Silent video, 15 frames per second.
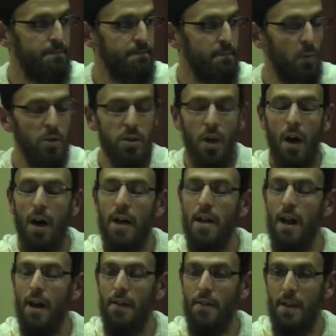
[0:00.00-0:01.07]
Wallahi
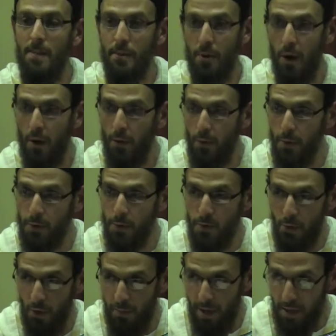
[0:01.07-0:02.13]
al-Azim, and all those who
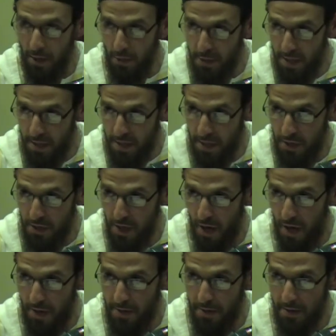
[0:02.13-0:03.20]
know me closely,
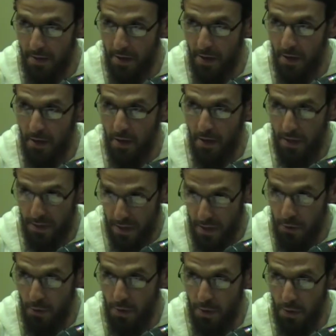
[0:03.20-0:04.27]
Sajjad, is this
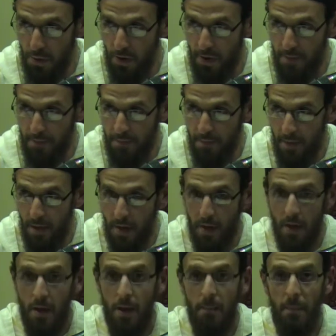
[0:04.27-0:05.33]
true story?
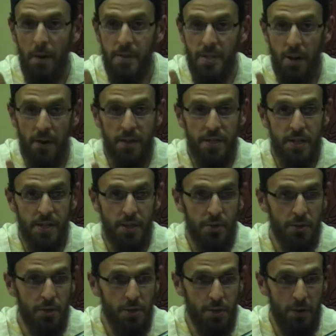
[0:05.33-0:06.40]
Mazhar, is this a
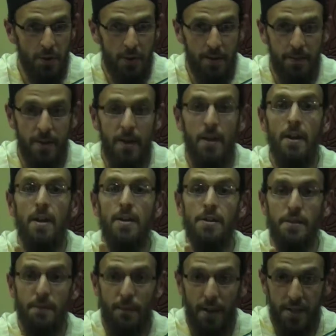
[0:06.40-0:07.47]
true story?
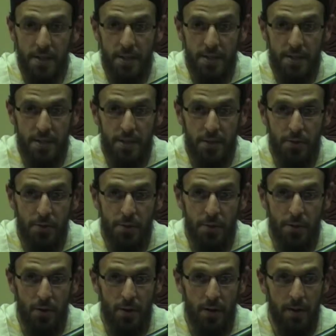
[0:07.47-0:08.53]
Faisal, is this a true
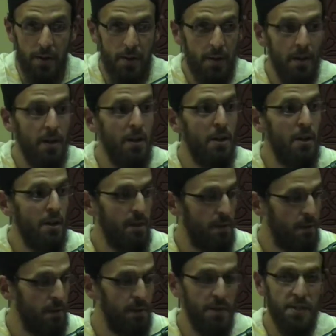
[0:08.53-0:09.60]
story?
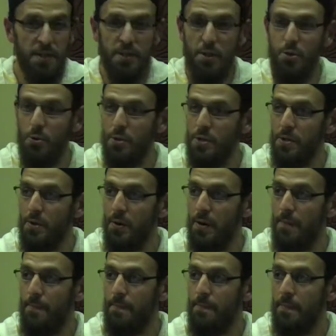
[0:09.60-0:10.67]
This is a true story.
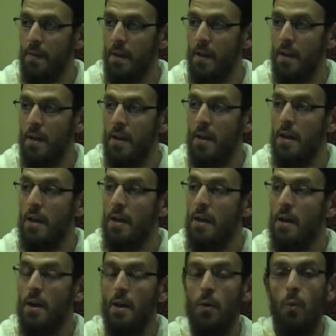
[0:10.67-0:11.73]

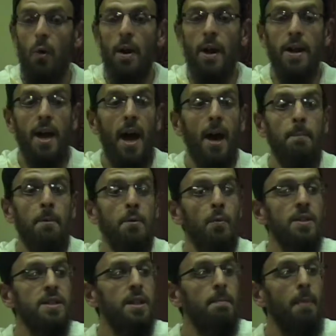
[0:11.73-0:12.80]
What had happened
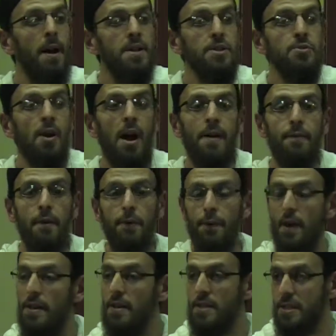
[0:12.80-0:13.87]
was the bus driver
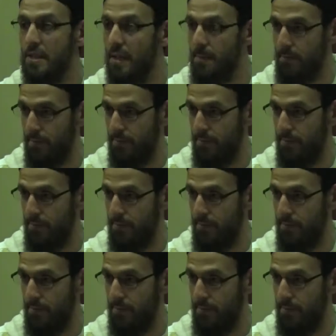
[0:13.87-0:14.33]
fell asleep.